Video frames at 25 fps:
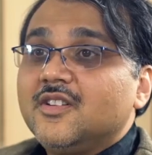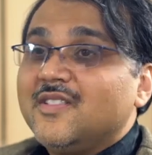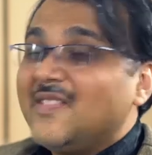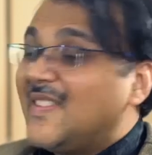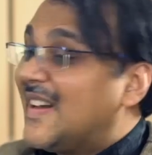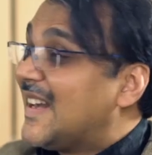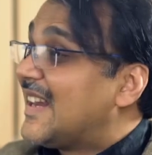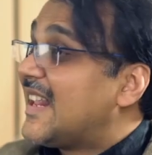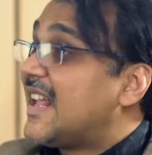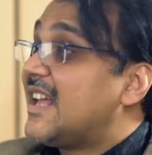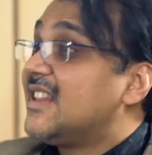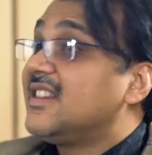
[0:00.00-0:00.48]

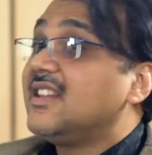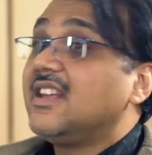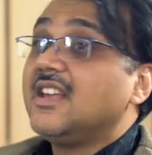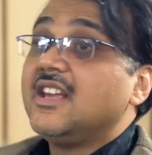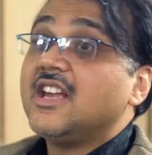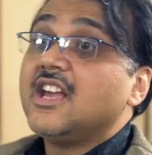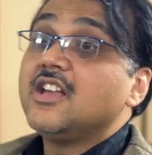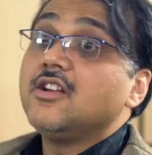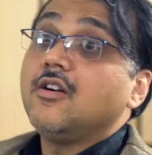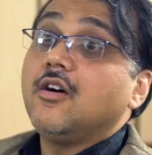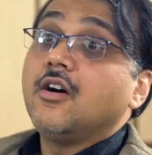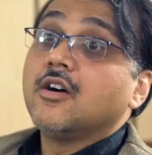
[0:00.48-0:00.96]
Well, can
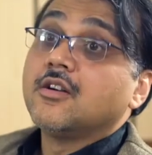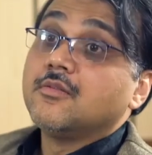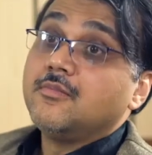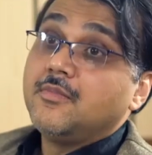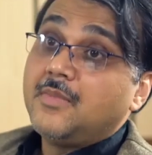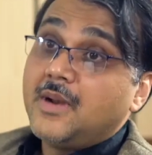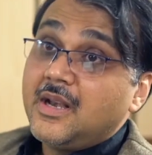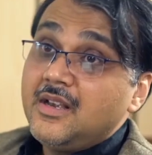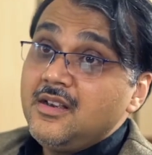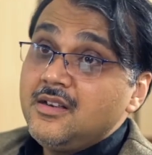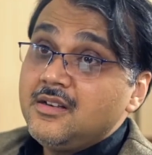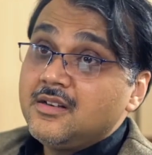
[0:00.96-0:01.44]
AI
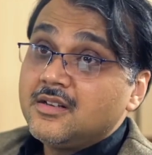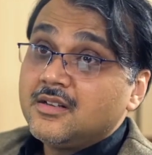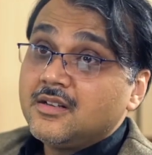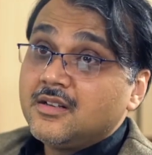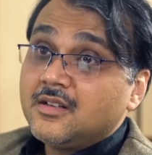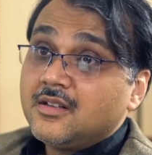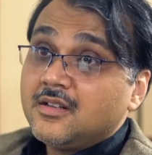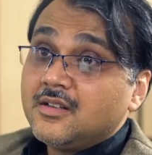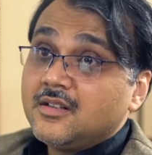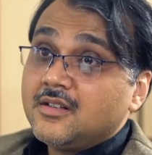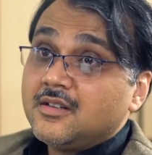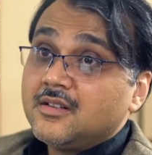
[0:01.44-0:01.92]
augment
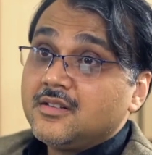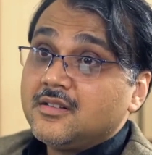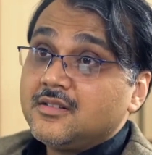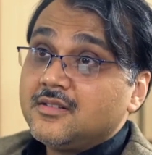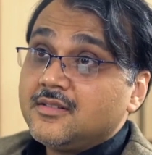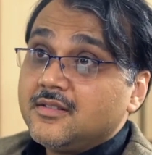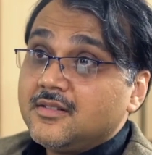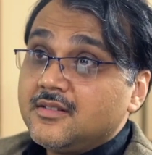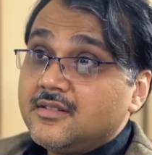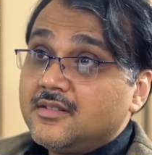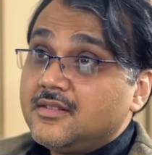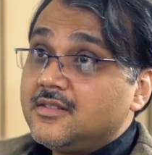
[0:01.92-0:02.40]

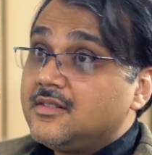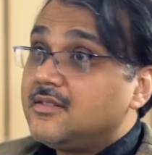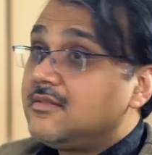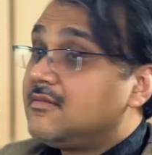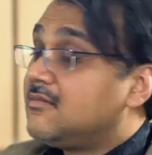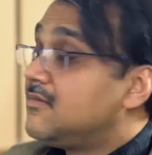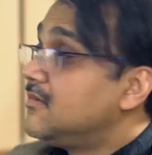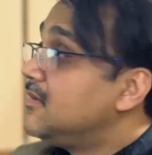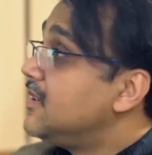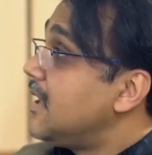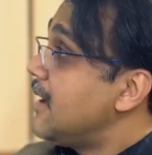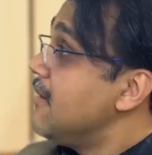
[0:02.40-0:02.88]

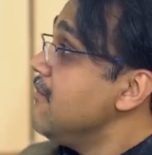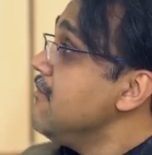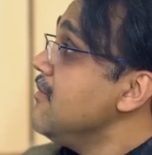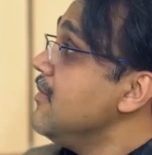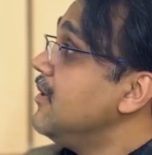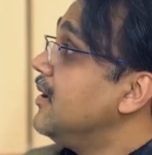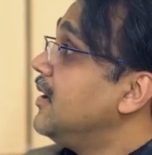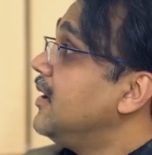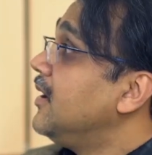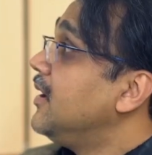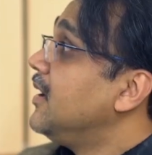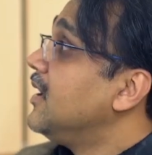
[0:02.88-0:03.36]
them?